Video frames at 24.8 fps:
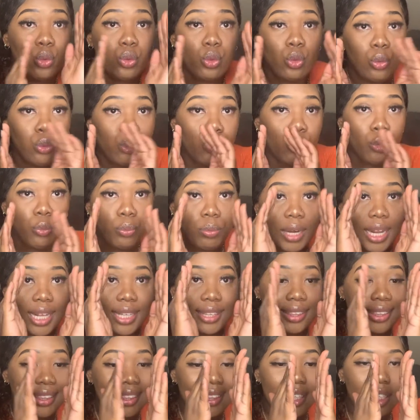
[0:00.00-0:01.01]
Toop, toop,
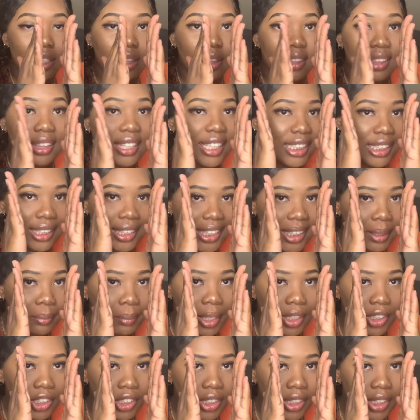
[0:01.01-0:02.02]
like, this, this
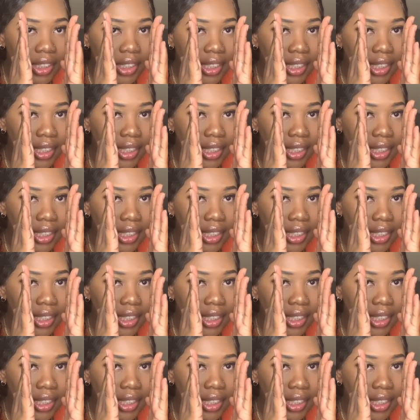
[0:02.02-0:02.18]
much.